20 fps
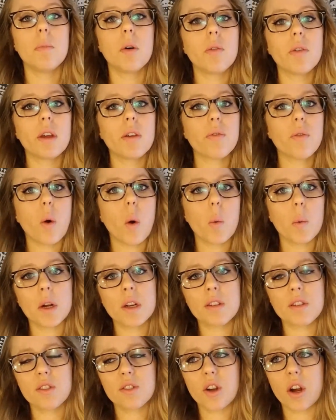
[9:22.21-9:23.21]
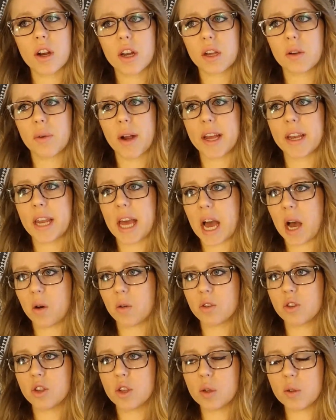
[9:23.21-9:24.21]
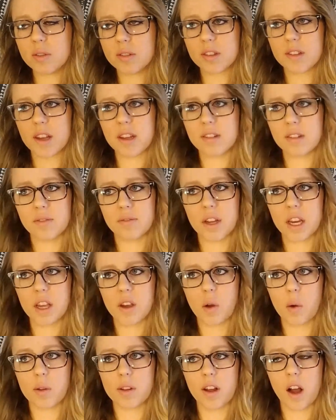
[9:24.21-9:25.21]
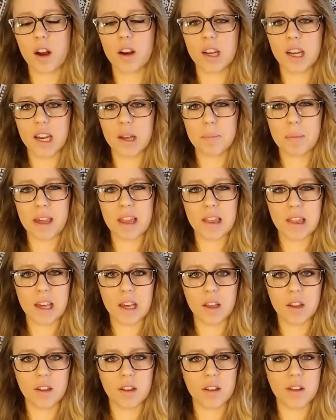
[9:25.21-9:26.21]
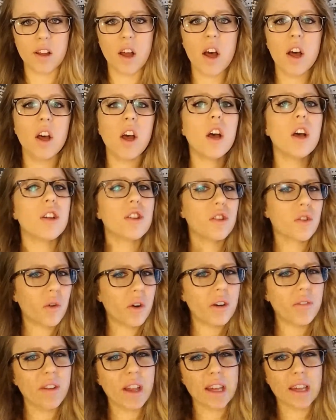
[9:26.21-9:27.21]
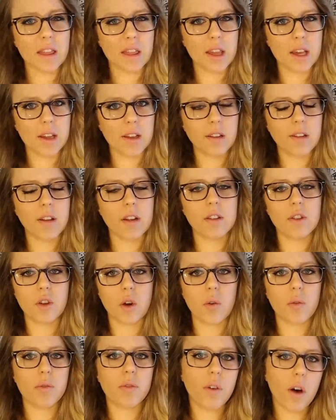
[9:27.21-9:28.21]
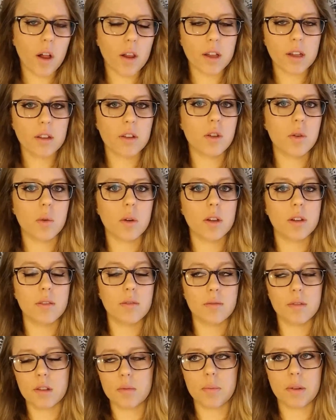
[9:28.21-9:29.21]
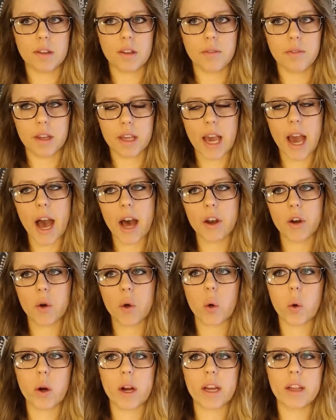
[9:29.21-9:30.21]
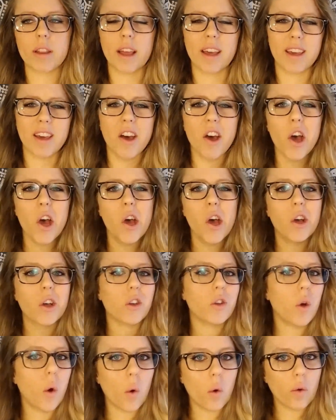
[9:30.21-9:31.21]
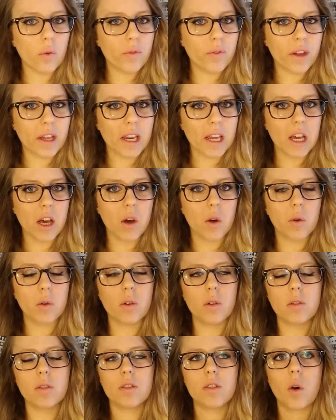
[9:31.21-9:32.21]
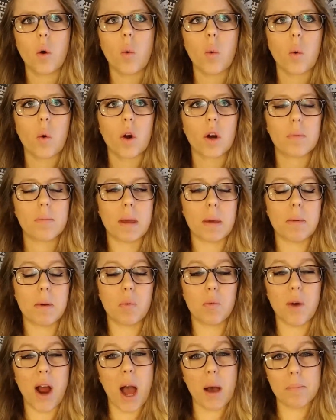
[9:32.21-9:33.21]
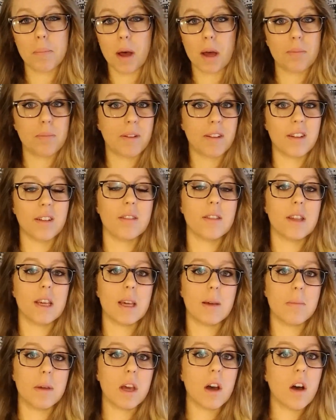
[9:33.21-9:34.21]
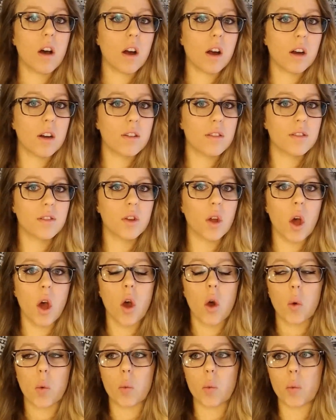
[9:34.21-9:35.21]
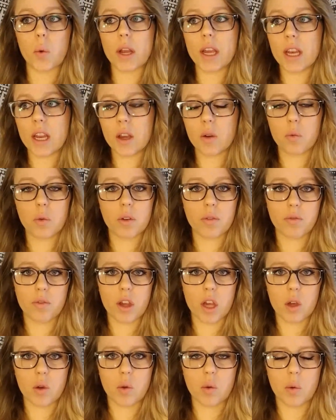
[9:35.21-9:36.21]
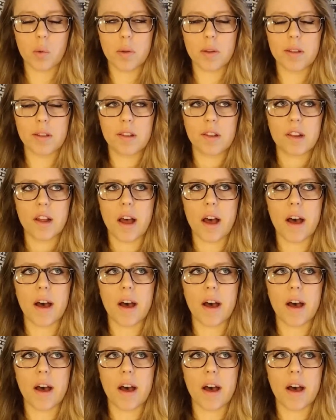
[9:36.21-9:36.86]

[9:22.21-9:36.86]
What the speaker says: Moving forward, starting right now, Tuesdays videos are gonna be things sort of like this that don't fall into a specific category, like goal videos or maybe wrap-ups and TBRs, reading reviews,